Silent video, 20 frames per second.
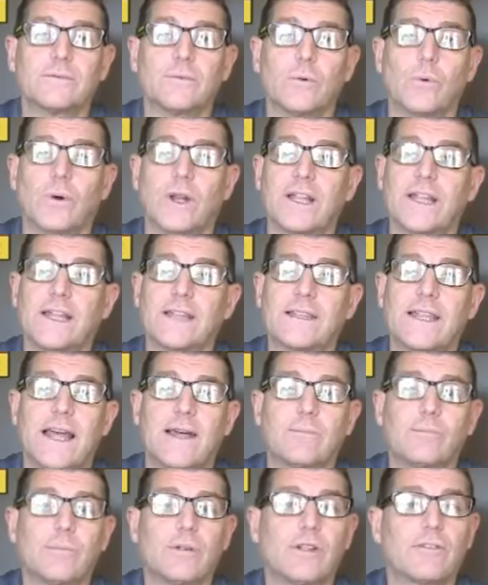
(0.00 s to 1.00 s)
You want to get
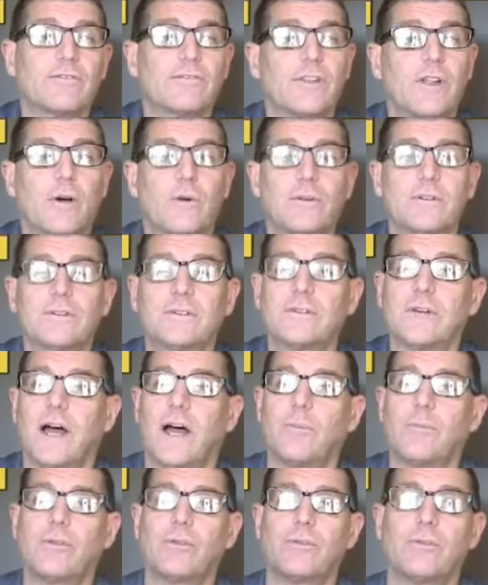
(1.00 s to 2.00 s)
that blood flowing
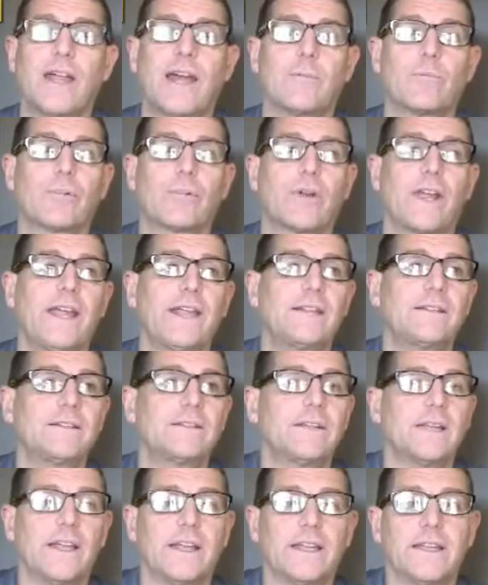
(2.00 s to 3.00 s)
up through that brain,
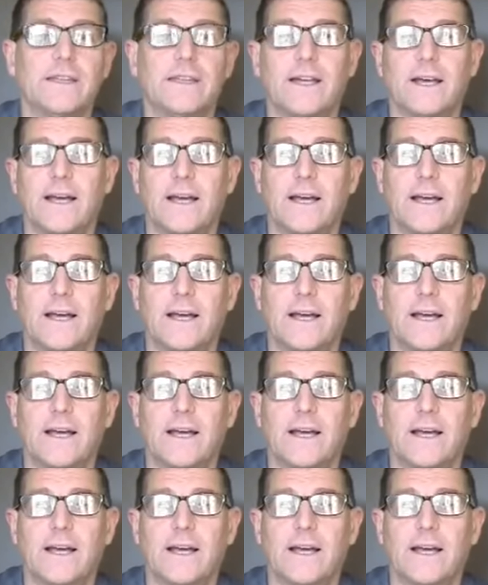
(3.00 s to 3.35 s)
and